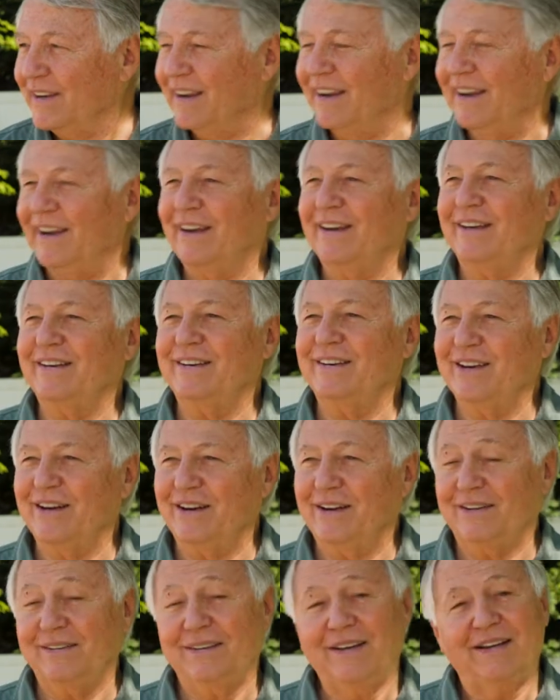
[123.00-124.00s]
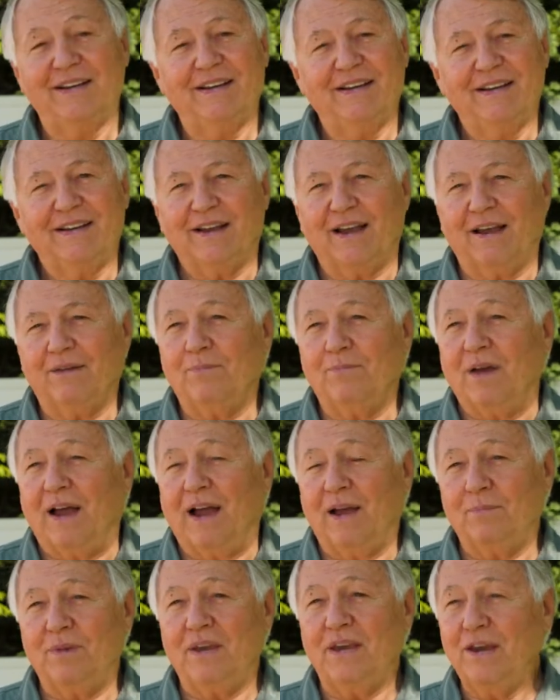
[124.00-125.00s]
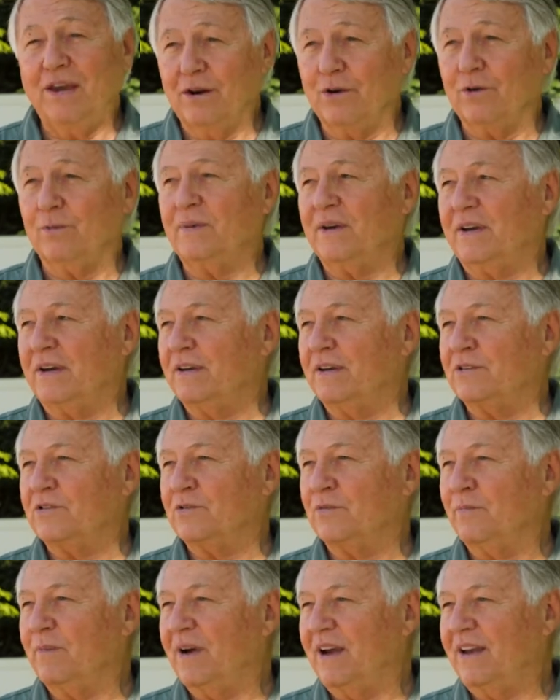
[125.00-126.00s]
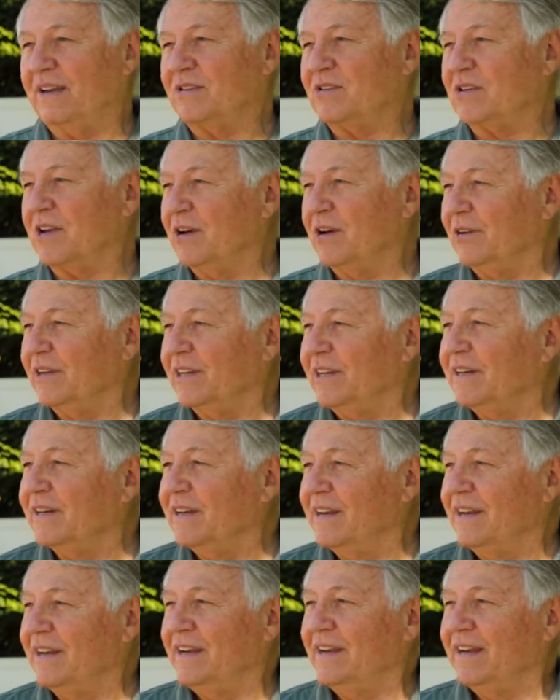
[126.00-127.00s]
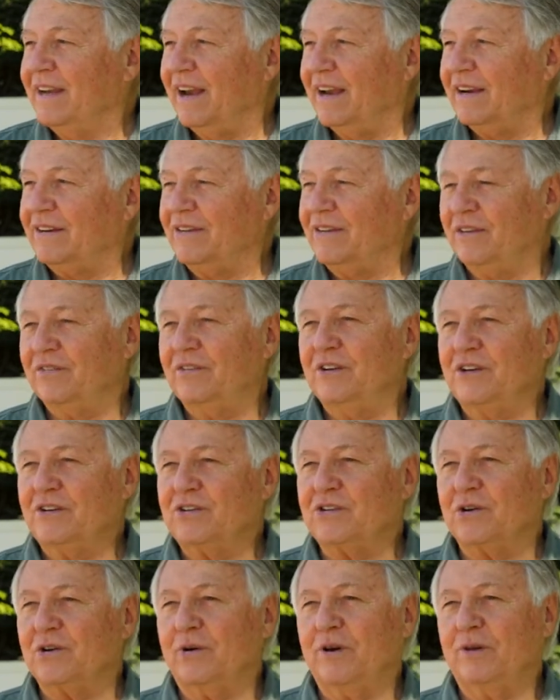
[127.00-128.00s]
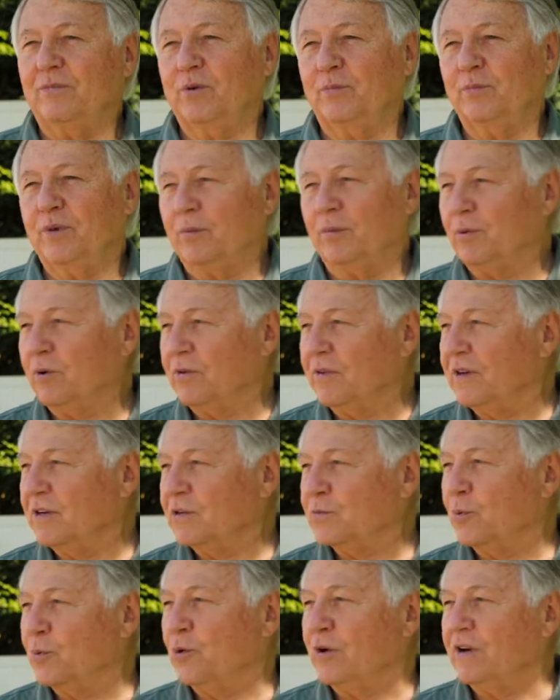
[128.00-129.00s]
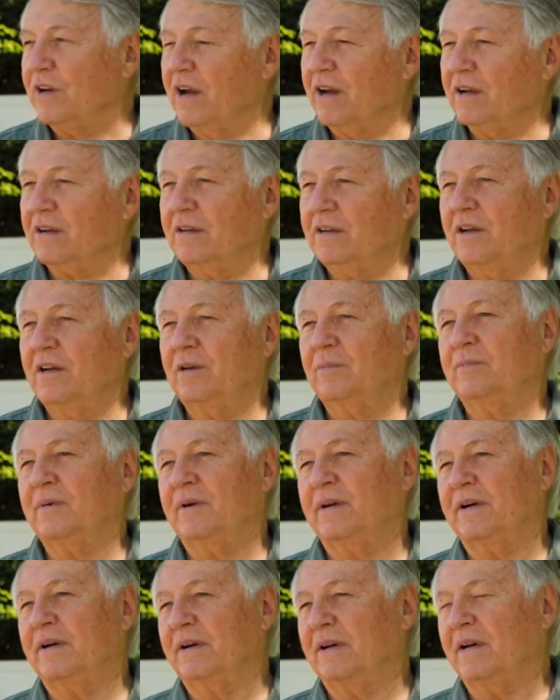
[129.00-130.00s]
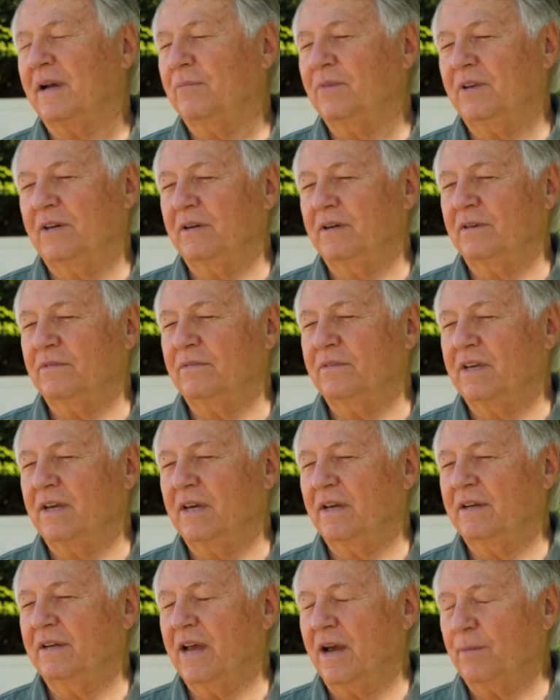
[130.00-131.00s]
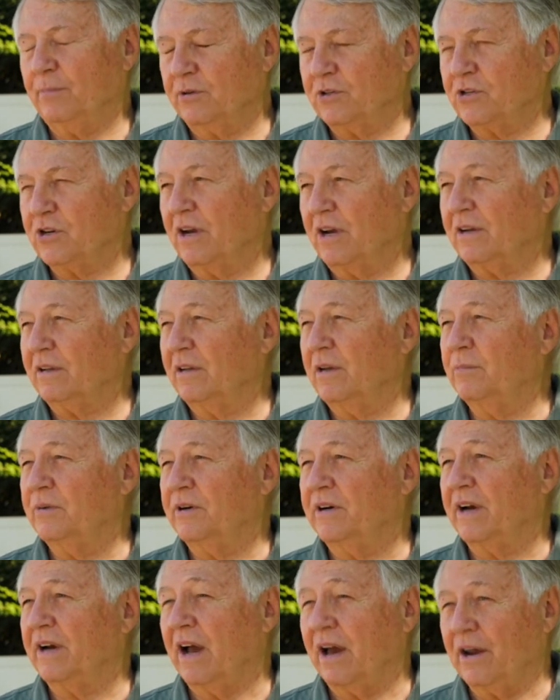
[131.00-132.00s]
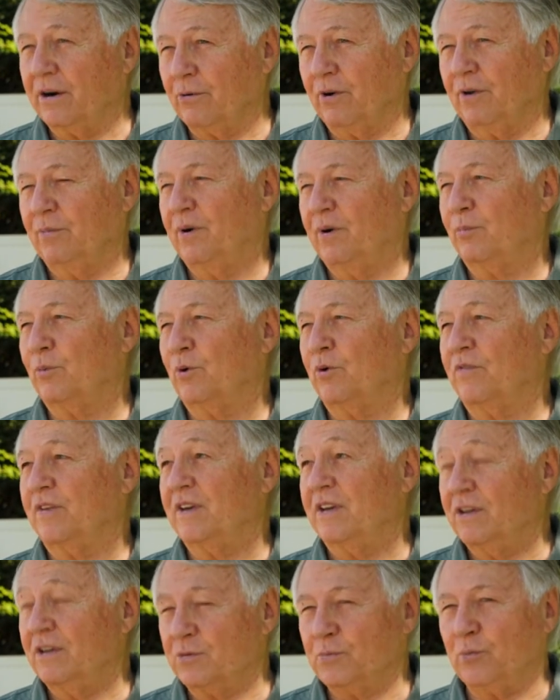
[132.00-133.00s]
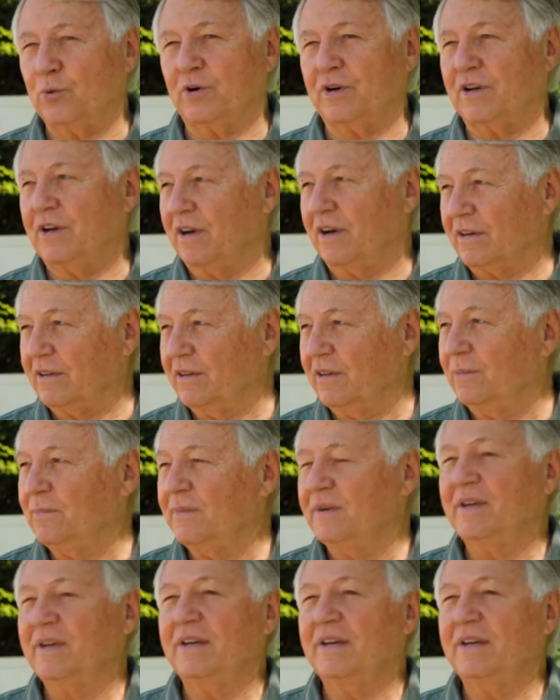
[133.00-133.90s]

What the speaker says: and I'm here because of my sailing activity. So I'm a member of the Eastport Yacht Club, and of the Annapolis Yacht Club, and an honorary member of the Eastport Yacht Club.